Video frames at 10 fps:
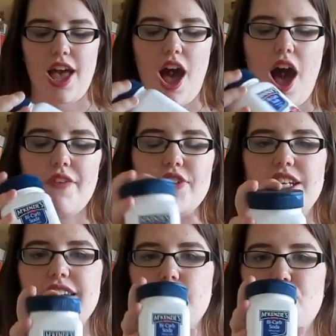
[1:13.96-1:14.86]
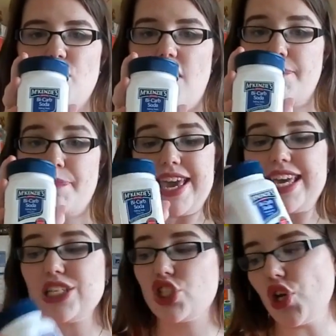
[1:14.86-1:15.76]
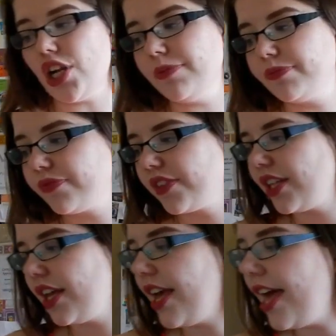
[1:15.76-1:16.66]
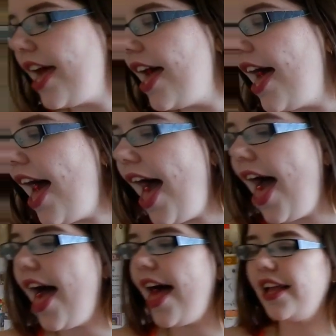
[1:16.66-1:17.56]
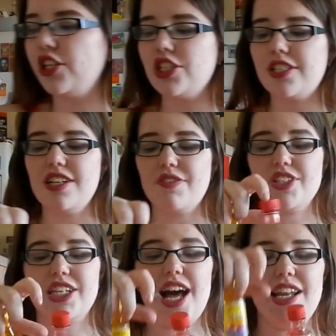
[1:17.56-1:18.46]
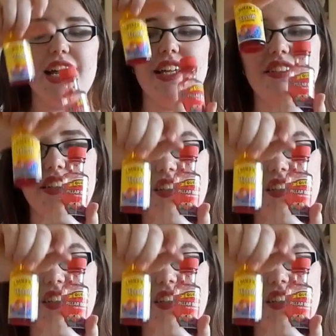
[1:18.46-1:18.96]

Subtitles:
half a teaspoon of baking soda, and just enough to color